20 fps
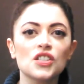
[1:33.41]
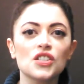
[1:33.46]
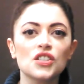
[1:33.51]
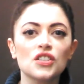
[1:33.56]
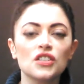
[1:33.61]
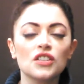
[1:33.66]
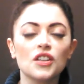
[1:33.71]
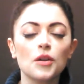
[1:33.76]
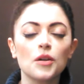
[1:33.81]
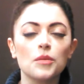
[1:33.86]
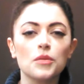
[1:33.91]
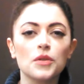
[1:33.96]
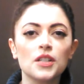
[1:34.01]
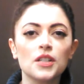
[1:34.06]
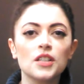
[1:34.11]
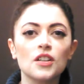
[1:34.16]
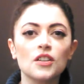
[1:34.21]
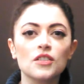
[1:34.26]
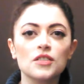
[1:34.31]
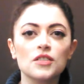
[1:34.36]
should go
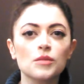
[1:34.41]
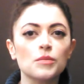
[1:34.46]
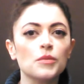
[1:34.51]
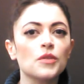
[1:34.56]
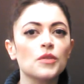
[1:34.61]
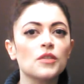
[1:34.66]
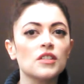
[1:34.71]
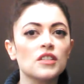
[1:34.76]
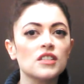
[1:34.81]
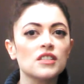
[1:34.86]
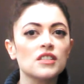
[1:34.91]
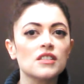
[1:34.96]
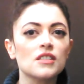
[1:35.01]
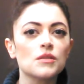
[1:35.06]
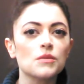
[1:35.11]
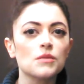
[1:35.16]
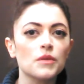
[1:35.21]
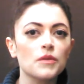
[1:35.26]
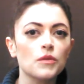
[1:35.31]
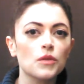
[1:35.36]
pretty darn smoothly
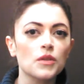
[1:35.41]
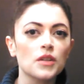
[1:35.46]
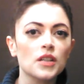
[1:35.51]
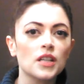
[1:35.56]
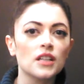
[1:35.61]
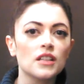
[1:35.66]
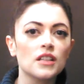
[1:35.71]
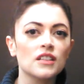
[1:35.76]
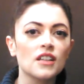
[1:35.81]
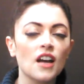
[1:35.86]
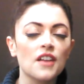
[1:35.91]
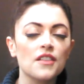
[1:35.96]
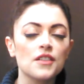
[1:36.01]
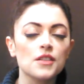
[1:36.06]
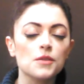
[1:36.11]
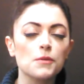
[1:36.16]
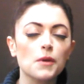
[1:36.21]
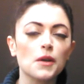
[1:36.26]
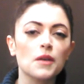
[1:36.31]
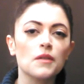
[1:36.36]
since we've already gotten the
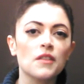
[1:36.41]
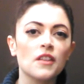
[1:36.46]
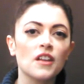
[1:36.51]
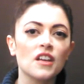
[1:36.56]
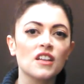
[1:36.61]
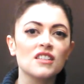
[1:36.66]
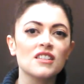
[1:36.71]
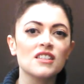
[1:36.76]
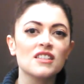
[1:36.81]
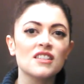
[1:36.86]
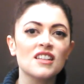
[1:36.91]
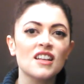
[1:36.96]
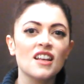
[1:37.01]
swing of things.